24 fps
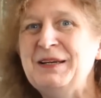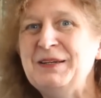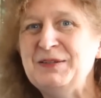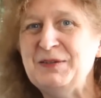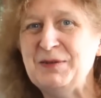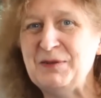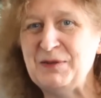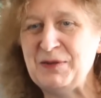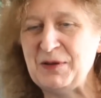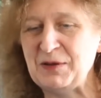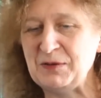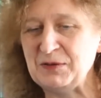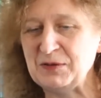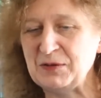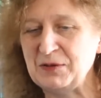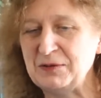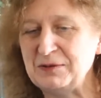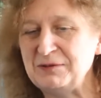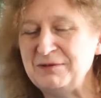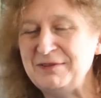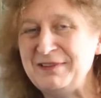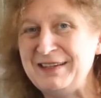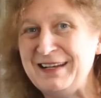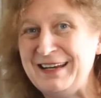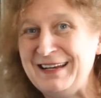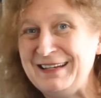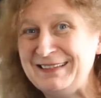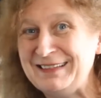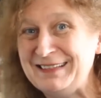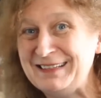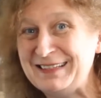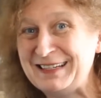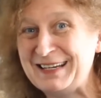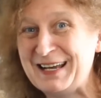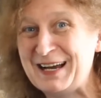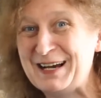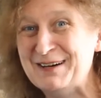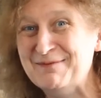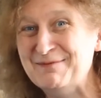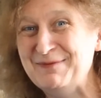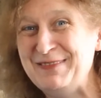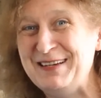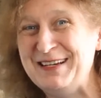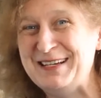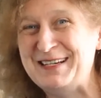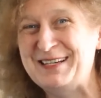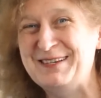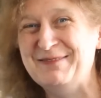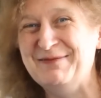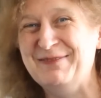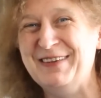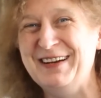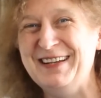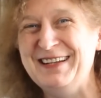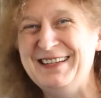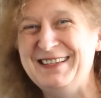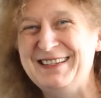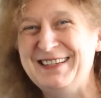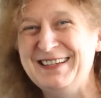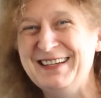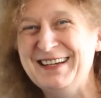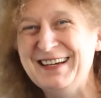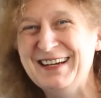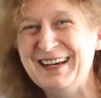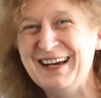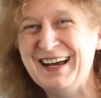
So those old Renaissance accomplishments